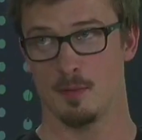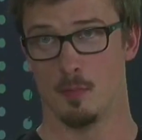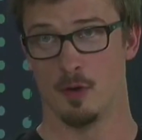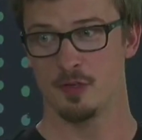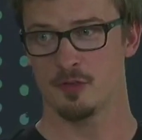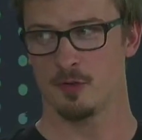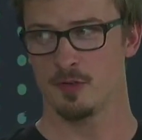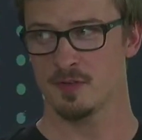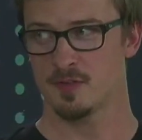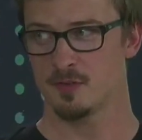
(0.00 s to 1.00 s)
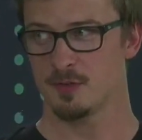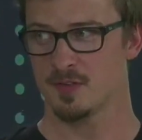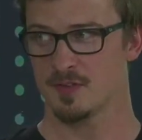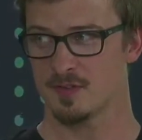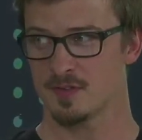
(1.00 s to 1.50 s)
monitoring
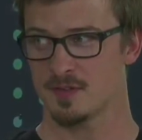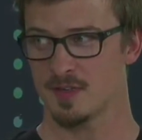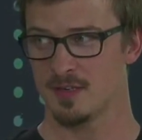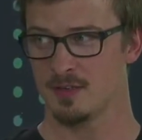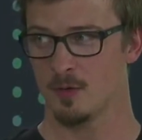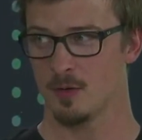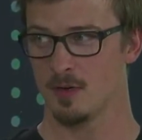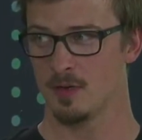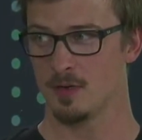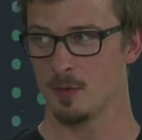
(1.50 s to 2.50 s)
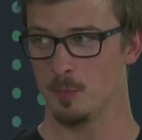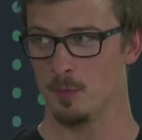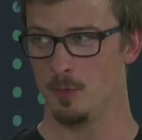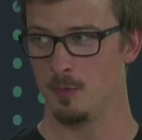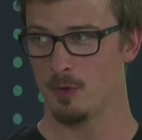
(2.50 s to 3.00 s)
Citrix Xen or
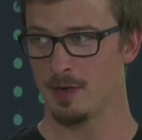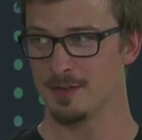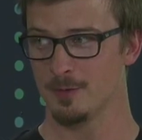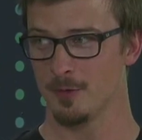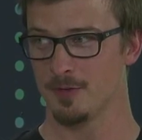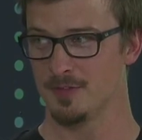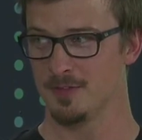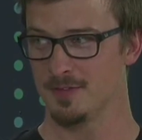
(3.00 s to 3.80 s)
running on?